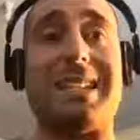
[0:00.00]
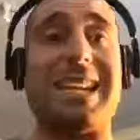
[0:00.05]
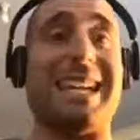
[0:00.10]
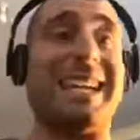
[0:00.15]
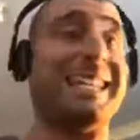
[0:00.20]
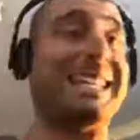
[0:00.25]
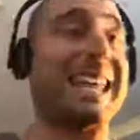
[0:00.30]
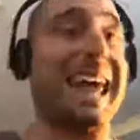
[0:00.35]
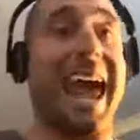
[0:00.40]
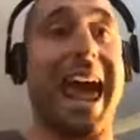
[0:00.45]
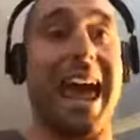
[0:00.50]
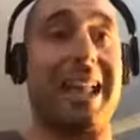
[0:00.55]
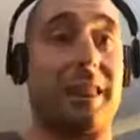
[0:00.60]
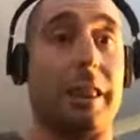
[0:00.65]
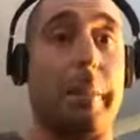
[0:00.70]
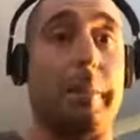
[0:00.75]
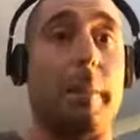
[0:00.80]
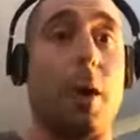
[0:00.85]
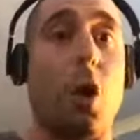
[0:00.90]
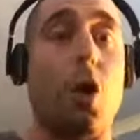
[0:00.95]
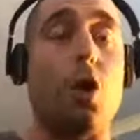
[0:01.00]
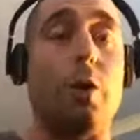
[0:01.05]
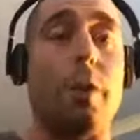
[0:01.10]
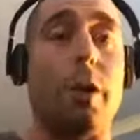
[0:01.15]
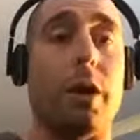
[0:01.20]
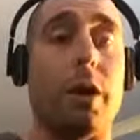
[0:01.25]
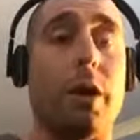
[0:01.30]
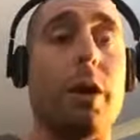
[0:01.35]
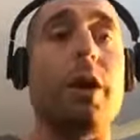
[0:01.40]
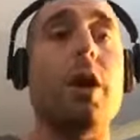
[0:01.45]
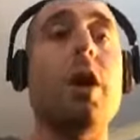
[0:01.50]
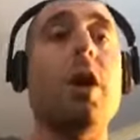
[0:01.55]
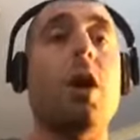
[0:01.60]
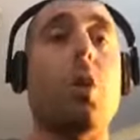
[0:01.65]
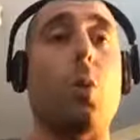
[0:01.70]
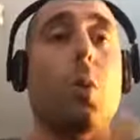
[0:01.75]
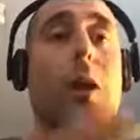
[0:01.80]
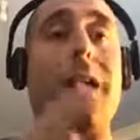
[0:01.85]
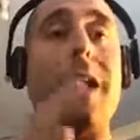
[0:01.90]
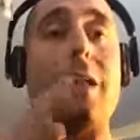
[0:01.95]
sense at the moment,
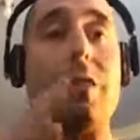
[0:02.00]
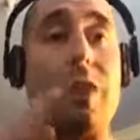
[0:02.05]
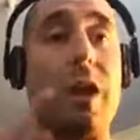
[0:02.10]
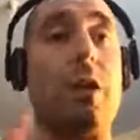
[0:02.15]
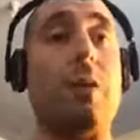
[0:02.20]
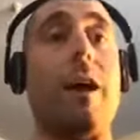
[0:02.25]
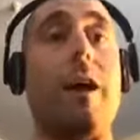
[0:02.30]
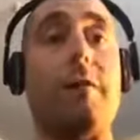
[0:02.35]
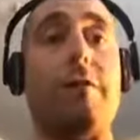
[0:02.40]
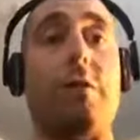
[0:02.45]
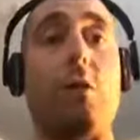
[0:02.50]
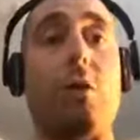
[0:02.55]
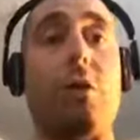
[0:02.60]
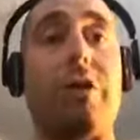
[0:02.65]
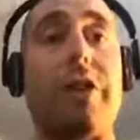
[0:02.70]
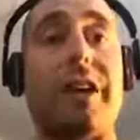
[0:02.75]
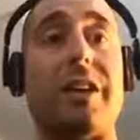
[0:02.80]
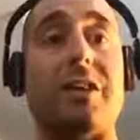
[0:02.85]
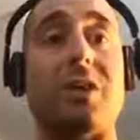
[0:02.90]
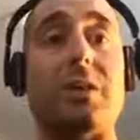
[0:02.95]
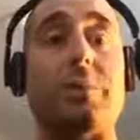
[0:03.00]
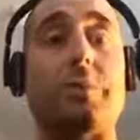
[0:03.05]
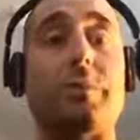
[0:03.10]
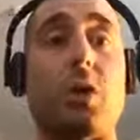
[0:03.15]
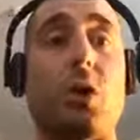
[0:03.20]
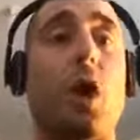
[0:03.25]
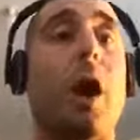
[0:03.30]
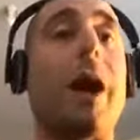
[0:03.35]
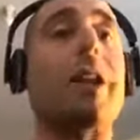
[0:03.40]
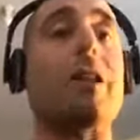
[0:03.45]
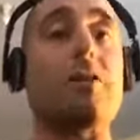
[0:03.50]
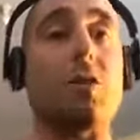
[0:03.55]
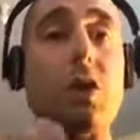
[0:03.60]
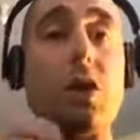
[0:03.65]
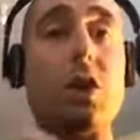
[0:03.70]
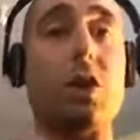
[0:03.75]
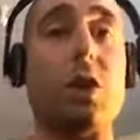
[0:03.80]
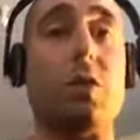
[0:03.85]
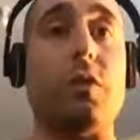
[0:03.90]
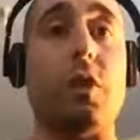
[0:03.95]
where there are four things. All right,
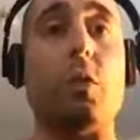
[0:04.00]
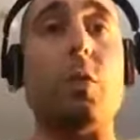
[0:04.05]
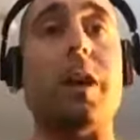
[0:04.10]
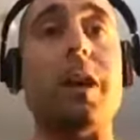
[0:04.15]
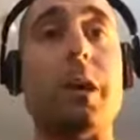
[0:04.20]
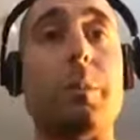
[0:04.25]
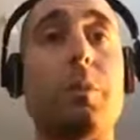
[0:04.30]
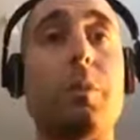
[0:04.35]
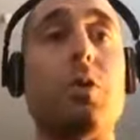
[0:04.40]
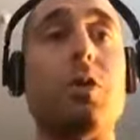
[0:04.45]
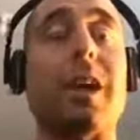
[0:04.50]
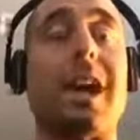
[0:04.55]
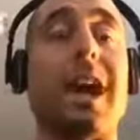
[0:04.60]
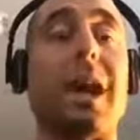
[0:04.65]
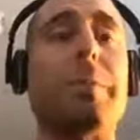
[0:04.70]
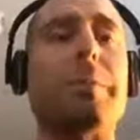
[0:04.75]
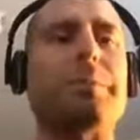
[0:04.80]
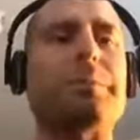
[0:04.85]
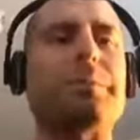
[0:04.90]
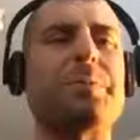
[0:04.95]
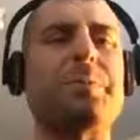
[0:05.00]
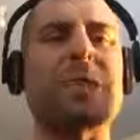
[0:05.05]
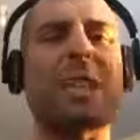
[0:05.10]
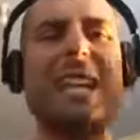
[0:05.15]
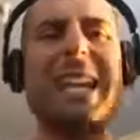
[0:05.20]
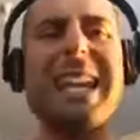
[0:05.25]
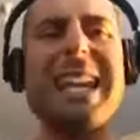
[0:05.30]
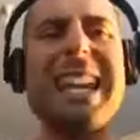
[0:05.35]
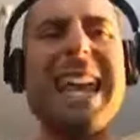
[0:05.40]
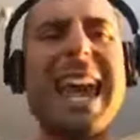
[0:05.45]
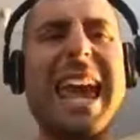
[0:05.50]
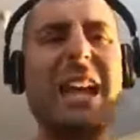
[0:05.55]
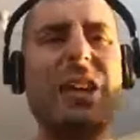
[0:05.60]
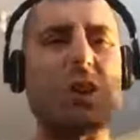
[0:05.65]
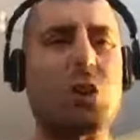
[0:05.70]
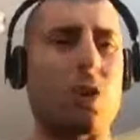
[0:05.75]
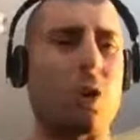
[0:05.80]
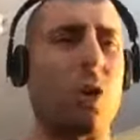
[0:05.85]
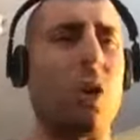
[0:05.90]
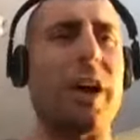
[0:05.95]
if you're running a boot camp and
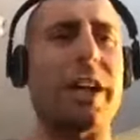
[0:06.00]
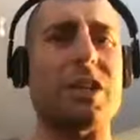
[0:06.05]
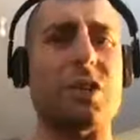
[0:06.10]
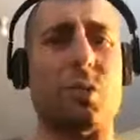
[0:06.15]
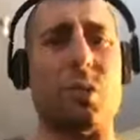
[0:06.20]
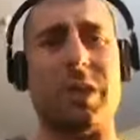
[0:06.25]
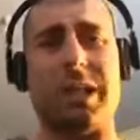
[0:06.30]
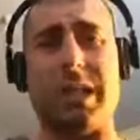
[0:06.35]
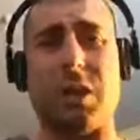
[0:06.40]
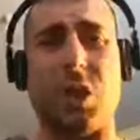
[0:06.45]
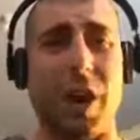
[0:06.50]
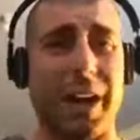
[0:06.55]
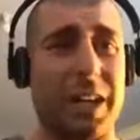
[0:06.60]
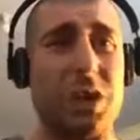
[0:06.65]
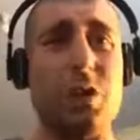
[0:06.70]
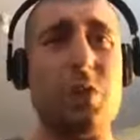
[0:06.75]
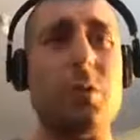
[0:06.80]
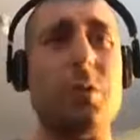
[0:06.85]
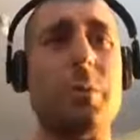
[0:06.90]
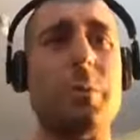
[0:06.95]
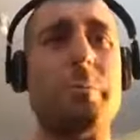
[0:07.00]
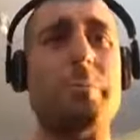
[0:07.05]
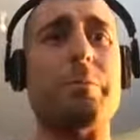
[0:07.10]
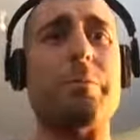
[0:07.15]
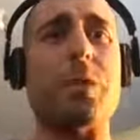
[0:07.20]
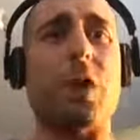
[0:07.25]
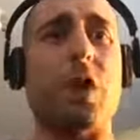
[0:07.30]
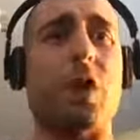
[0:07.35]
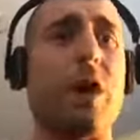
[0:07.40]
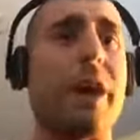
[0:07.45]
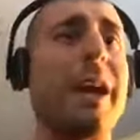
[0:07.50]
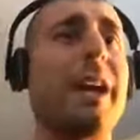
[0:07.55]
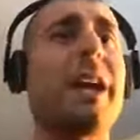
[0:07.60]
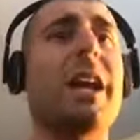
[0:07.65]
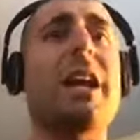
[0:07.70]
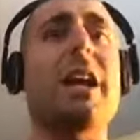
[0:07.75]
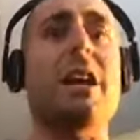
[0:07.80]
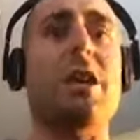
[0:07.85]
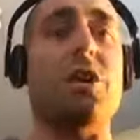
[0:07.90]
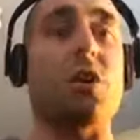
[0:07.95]
your clients really like you, all right,
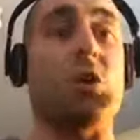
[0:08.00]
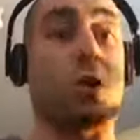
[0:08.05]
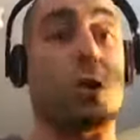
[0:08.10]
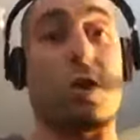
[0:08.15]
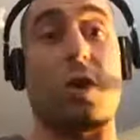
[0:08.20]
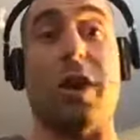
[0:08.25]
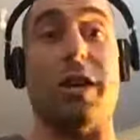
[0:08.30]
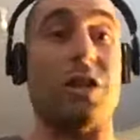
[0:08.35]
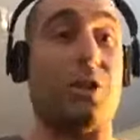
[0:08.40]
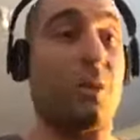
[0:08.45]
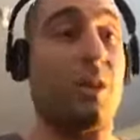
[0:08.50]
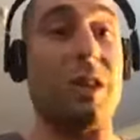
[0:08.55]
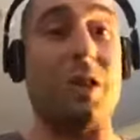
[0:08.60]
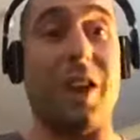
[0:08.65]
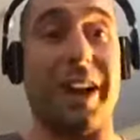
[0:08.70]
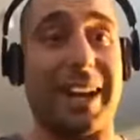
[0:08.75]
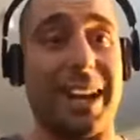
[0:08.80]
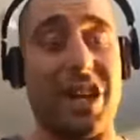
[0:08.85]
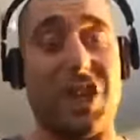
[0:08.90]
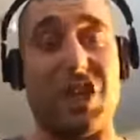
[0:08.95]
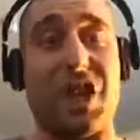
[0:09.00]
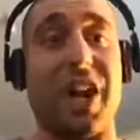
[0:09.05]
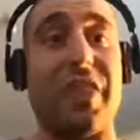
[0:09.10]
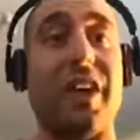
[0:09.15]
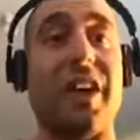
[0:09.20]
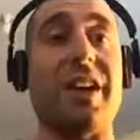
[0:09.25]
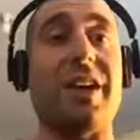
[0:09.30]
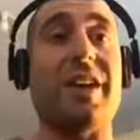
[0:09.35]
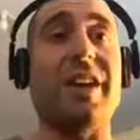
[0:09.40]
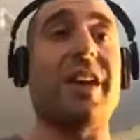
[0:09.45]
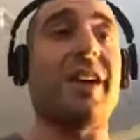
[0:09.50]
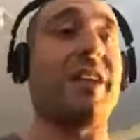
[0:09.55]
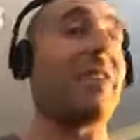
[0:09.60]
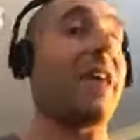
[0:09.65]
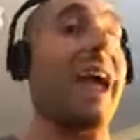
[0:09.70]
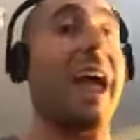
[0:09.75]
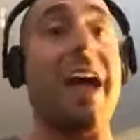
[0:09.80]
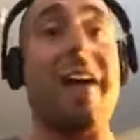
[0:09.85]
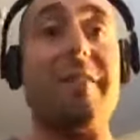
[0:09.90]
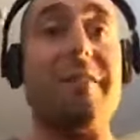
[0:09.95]
your clients really like each other,
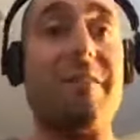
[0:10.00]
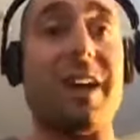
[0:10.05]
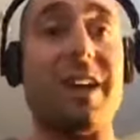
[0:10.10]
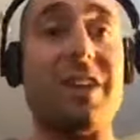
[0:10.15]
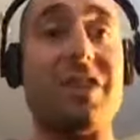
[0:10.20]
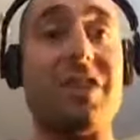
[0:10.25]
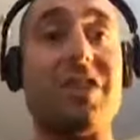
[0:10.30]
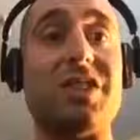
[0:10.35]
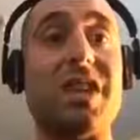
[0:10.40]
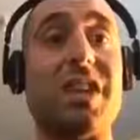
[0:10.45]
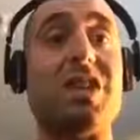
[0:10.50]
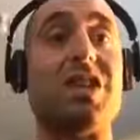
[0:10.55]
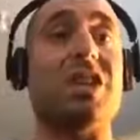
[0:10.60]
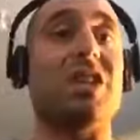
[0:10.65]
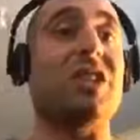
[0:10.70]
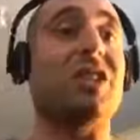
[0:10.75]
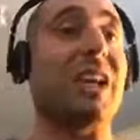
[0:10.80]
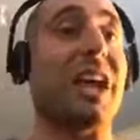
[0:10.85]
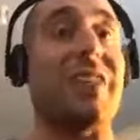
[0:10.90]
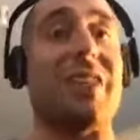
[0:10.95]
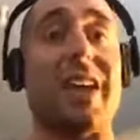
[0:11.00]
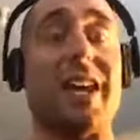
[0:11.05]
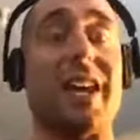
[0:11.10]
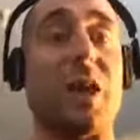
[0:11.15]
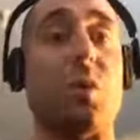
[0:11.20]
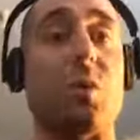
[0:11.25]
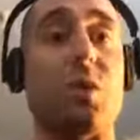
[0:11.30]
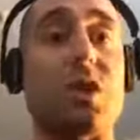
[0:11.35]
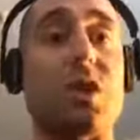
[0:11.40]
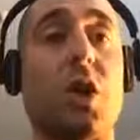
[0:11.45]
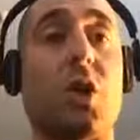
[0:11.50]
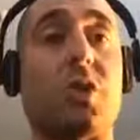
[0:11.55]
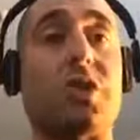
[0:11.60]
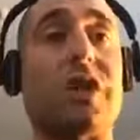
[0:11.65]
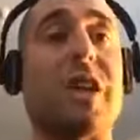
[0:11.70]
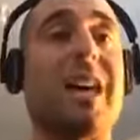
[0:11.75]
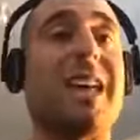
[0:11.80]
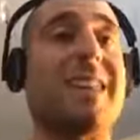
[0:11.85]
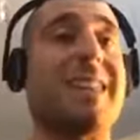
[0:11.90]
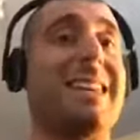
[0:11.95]
they have fun at the sessions and they get results,
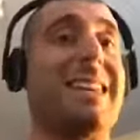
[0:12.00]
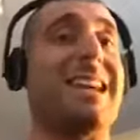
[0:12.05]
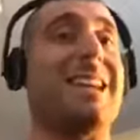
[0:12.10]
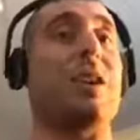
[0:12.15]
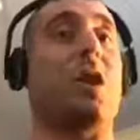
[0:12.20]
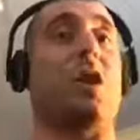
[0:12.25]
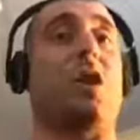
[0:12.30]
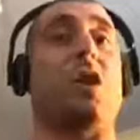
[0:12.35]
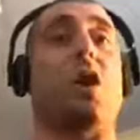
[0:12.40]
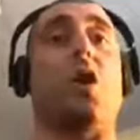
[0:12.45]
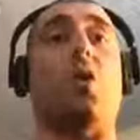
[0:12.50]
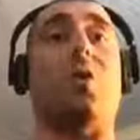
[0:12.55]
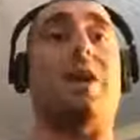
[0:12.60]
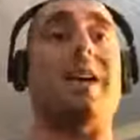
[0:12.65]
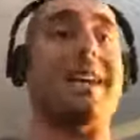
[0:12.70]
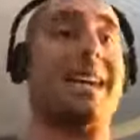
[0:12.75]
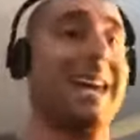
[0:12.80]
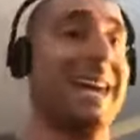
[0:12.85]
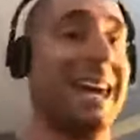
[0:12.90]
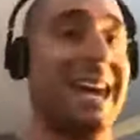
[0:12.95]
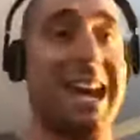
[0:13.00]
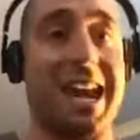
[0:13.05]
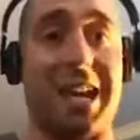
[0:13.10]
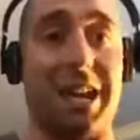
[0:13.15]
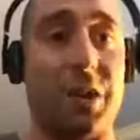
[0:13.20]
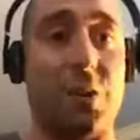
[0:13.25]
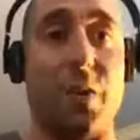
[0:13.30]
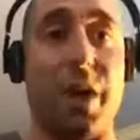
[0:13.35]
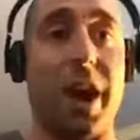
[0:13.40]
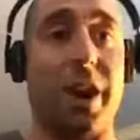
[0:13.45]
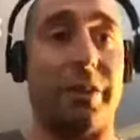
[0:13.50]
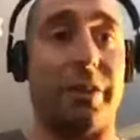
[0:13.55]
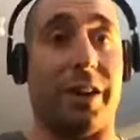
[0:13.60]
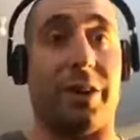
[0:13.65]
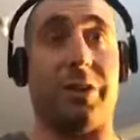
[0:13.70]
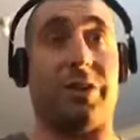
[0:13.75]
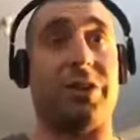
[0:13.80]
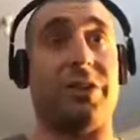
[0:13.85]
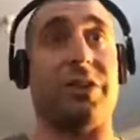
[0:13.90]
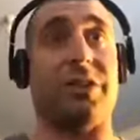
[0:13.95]
they're not going anywhere
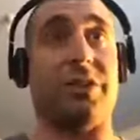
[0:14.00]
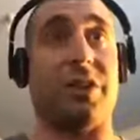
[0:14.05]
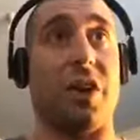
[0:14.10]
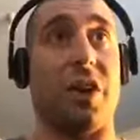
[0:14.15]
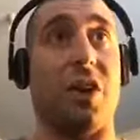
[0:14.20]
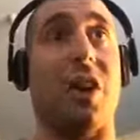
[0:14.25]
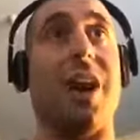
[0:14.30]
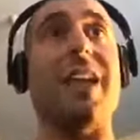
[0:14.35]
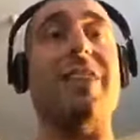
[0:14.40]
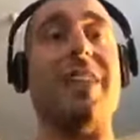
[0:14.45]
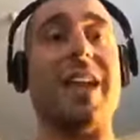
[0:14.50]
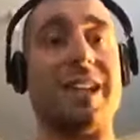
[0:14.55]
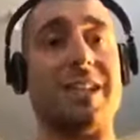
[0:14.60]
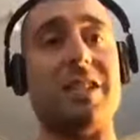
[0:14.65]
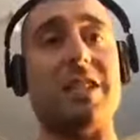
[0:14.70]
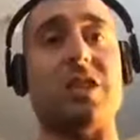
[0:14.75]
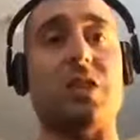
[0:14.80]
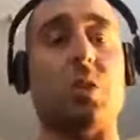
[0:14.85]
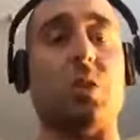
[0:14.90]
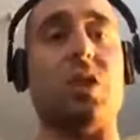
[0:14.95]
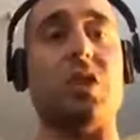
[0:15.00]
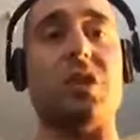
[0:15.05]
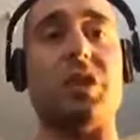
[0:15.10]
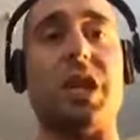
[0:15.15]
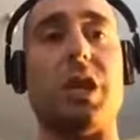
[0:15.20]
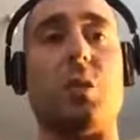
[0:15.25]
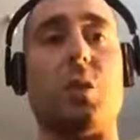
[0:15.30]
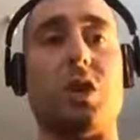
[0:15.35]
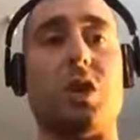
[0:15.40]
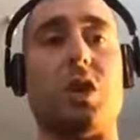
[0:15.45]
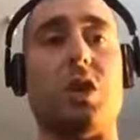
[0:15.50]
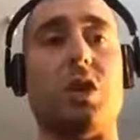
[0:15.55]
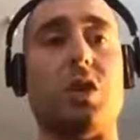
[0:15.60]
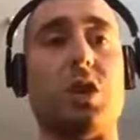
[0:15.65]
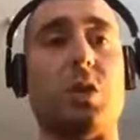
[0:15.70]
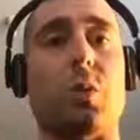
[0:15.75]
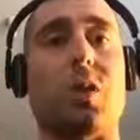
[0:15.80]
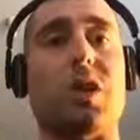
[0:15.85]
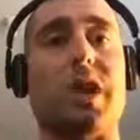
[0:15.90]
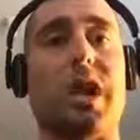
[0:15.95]
else. All right, that's the sort of secret
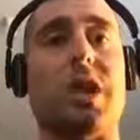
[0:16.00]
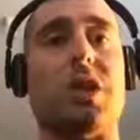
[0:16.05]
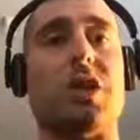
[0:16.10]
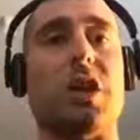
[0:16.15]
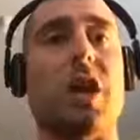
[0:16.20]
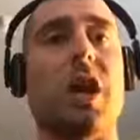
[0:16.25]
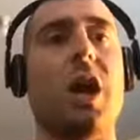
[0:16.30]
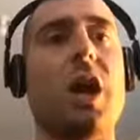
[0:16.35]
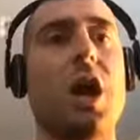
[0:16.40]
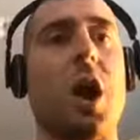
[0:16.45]
to retention.